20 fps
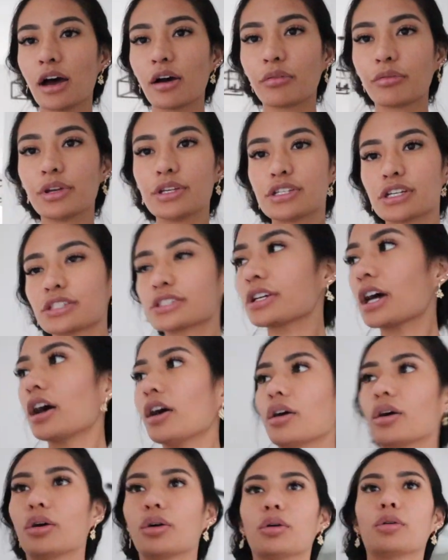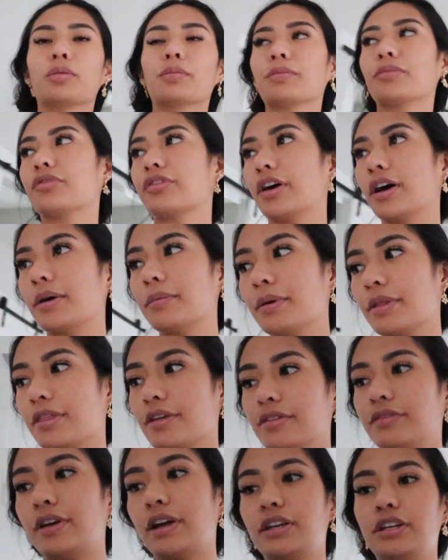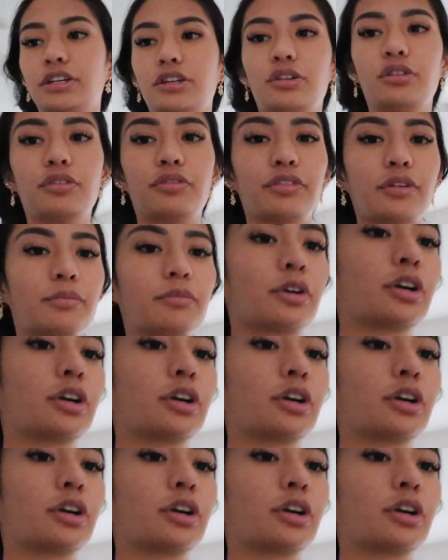we just got home from the venue from